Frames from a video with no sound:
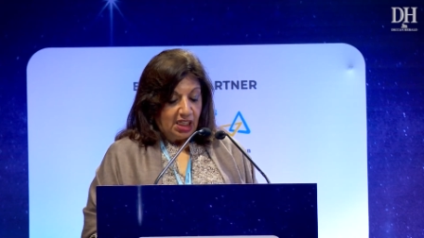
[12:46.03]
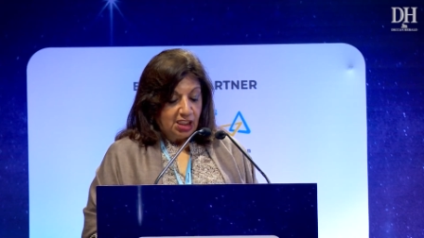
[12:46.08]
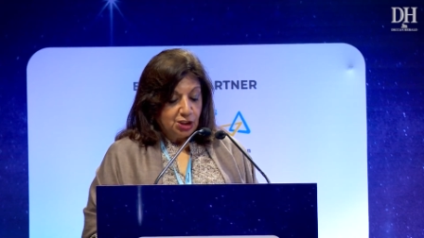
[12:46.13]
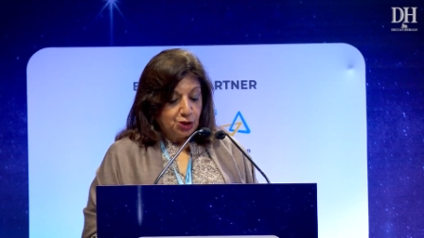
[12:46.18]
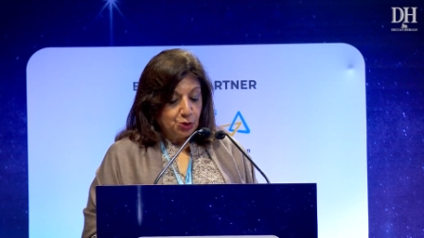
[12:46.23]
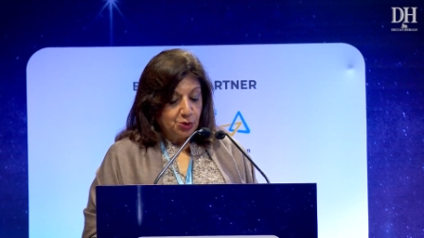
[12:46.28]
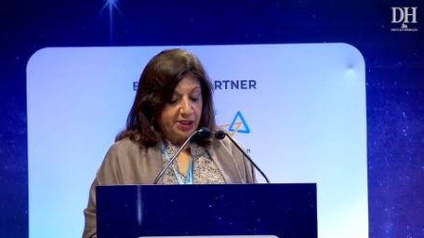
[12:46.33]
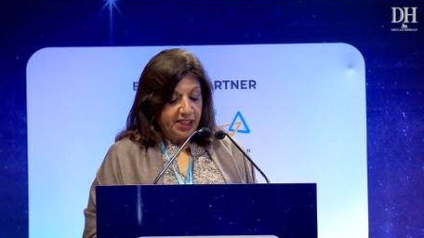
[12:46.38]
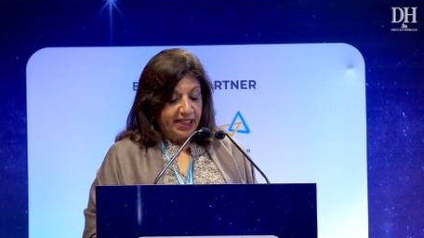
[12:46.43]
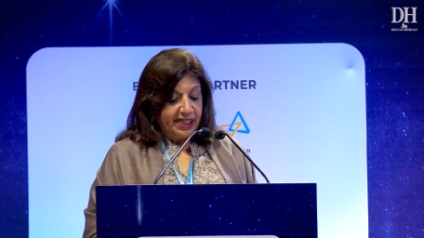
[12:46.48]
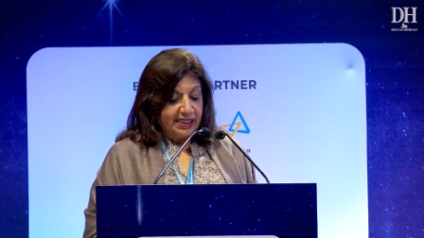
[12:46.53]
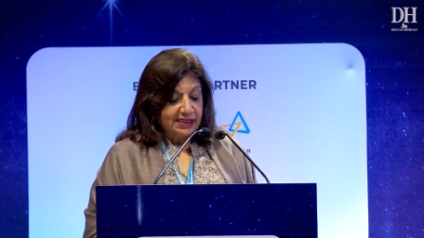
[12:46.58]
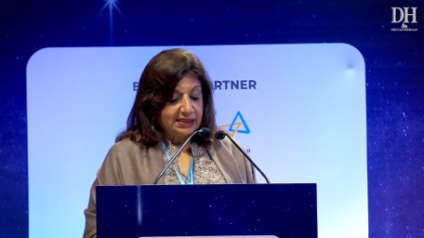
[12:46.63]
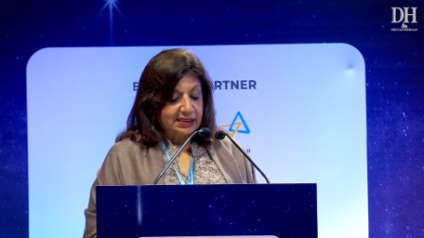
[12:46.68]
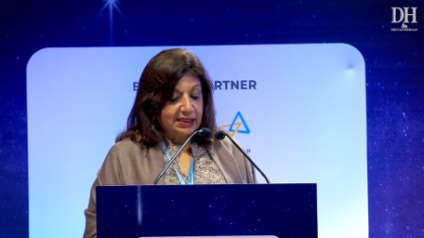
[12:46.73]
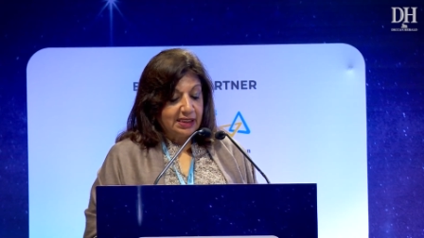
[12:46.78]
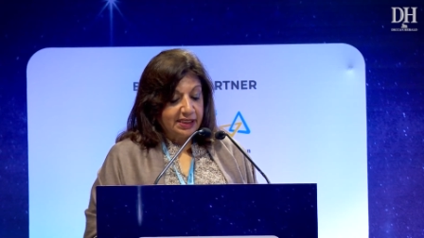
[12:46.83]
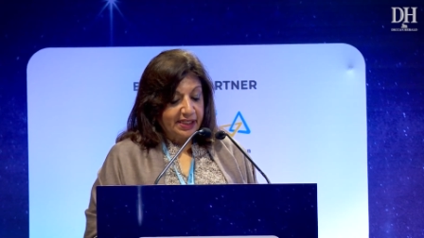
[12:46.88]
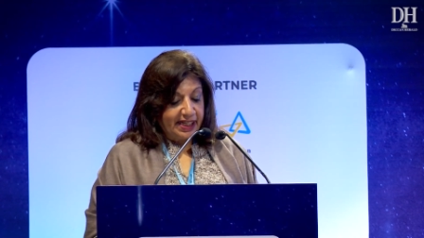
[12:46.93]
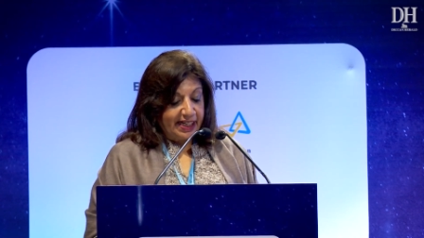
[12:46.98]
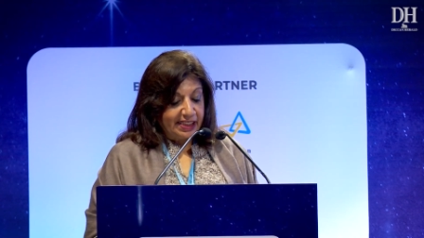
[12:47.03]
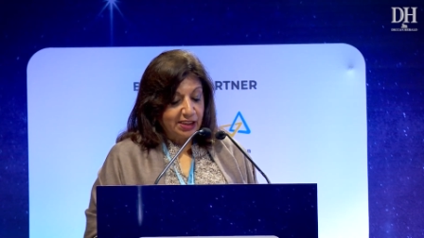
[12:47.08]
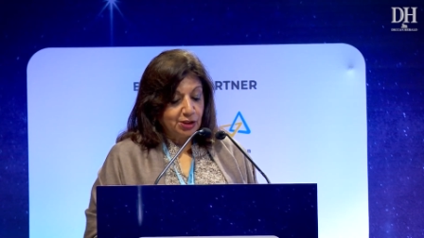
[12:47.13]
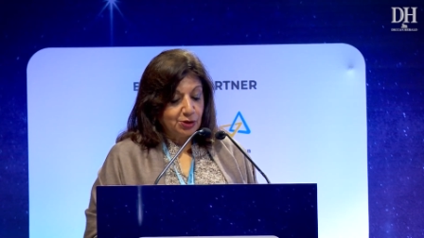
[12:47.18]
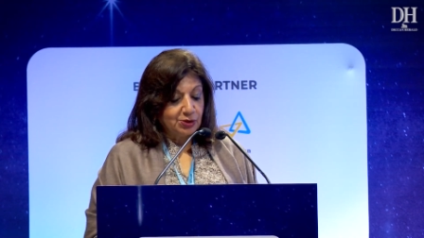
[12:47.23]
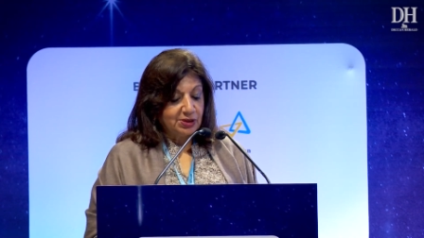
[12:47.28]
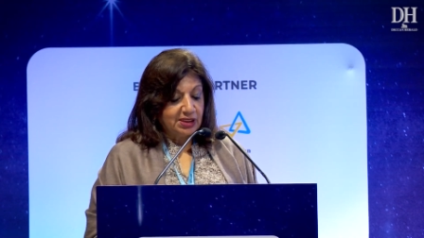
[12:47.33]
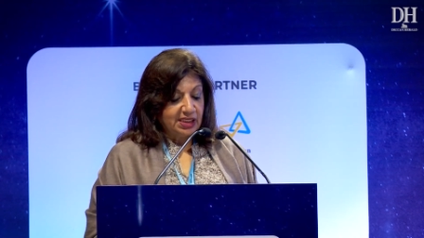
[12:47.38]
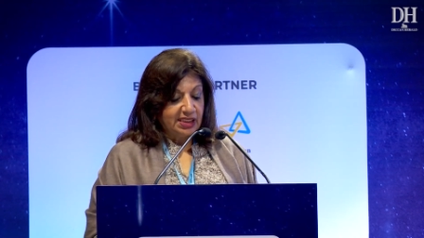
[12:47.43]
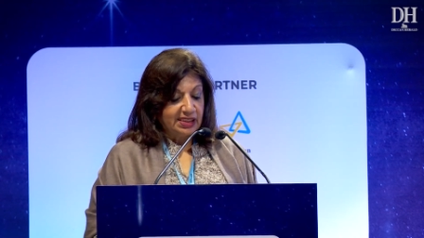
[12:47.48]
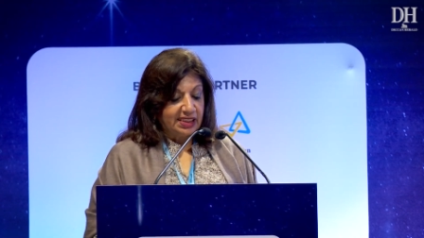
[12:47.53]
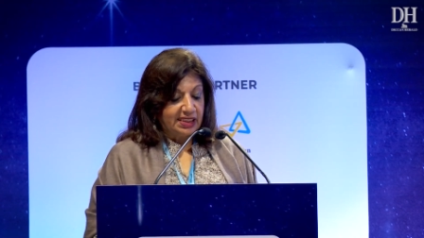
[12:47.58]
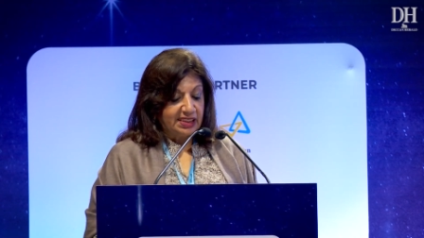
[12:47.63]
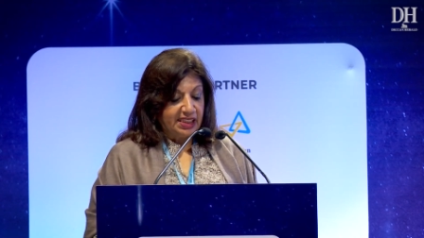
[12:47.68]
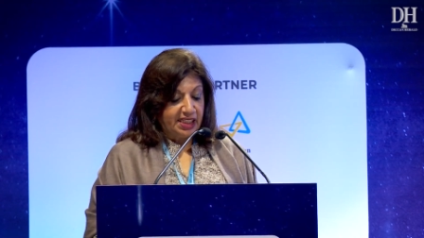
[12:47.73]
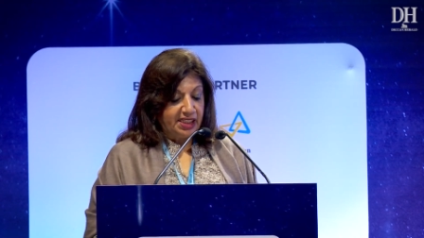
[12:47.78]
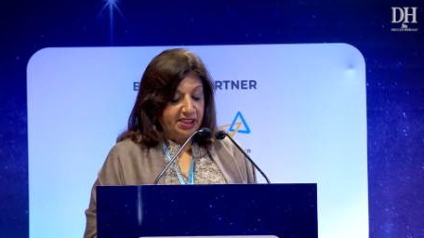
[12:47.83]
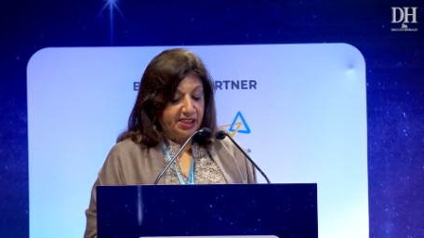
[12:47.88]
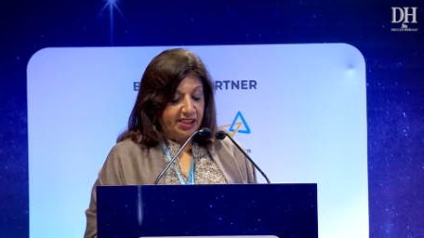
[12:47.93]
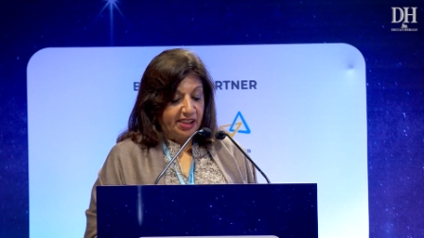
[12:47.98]
Today, it's great to see that
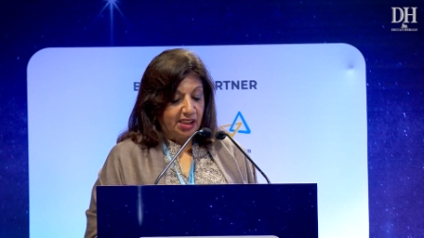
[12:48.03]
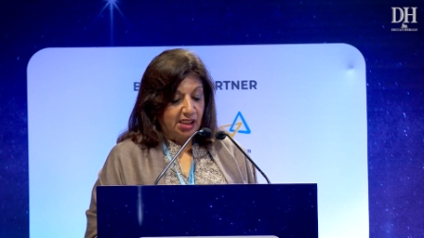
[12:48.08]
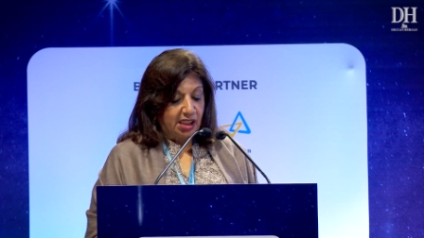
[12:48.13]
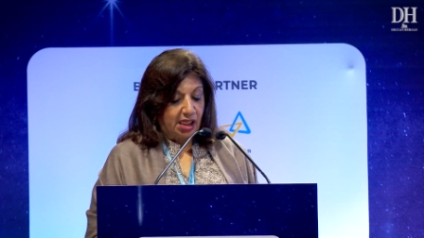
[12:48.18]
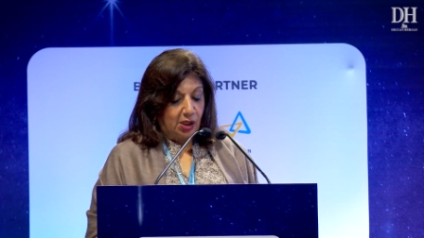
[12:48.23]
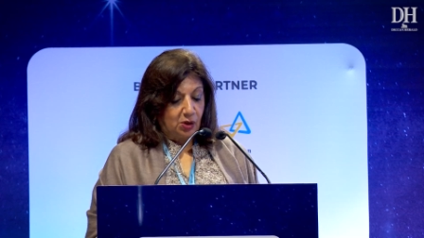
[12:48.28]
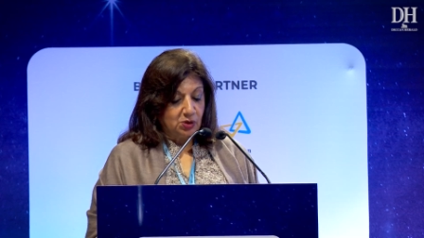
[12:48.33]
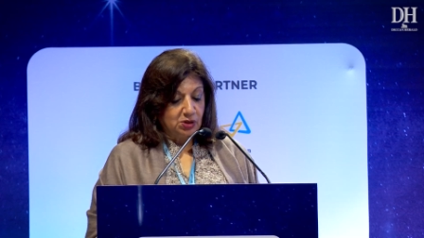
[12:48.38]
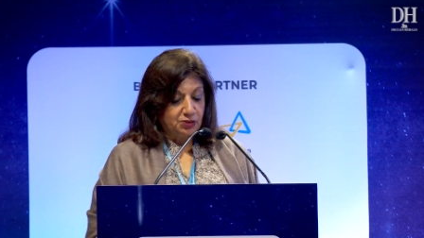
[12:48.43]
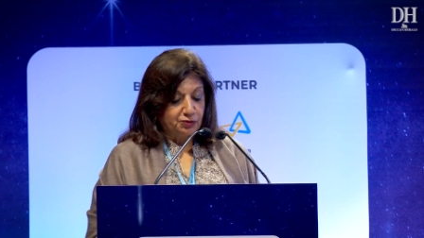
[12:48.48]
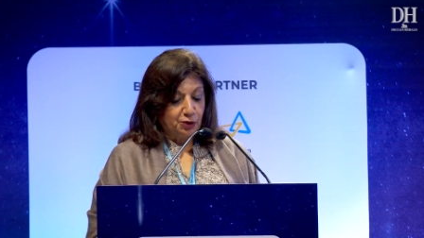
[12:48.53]
India accounts